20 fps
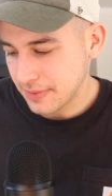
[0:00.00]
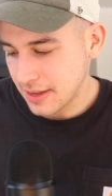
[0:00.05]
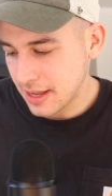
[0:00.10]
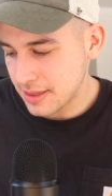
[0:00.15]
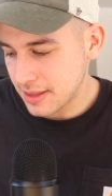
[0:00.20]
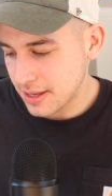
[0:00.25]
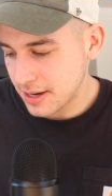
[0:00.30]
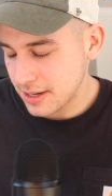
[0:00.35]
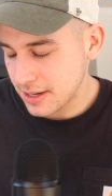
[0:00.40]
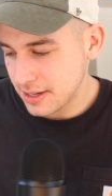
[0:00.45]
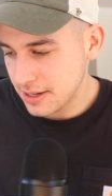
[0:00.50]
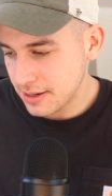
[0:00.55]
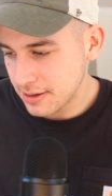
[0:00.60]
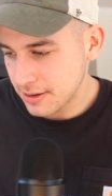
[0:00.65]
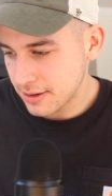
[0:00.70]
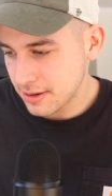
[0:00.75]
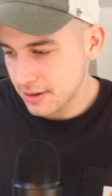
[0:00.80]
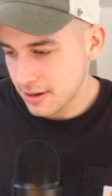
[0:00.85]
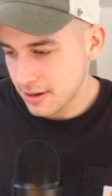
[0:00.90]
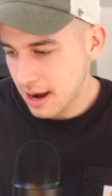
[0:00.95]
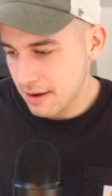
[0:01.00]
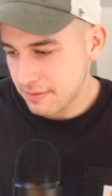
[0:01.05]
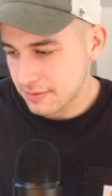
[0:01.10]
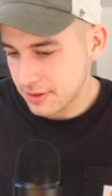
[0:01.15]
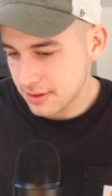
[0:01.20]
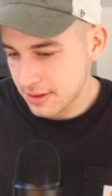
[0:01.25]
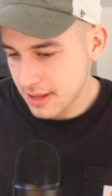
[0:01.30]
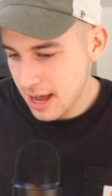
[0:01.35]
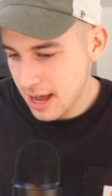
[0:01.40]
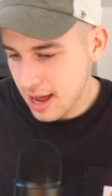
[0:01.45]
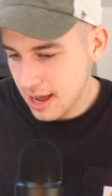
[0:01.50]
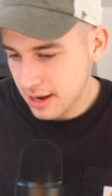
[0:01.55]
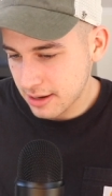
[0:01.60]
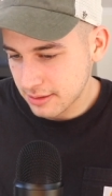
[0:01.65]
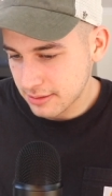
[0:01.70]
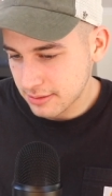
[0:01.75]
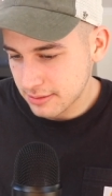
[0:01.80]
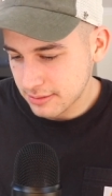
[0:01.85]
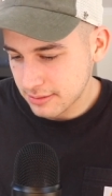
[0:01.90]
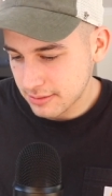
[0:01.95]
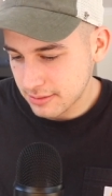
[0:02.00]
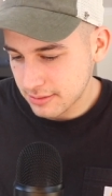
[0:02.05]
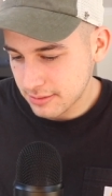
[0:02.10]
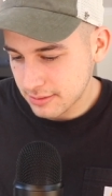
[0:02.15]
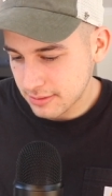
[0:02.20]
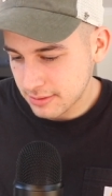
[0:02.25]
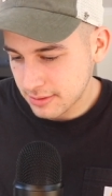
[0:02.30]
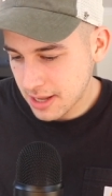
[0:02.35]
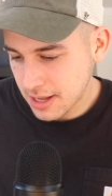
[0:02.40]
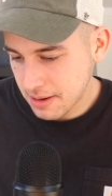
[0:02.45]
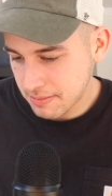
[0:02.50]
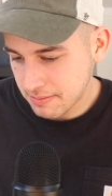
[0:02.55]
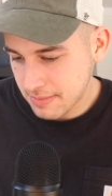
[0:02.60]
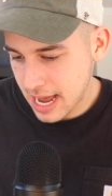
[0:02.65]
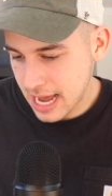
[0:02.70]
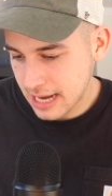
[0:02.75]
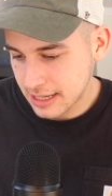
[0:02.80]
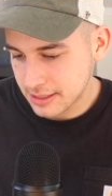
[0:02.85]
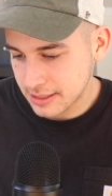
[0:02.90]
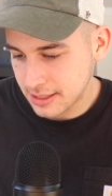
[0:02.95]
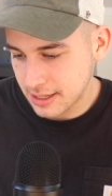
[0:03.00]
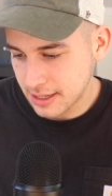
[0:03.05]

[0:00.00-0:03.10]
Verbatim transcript: And then a year after that, that Max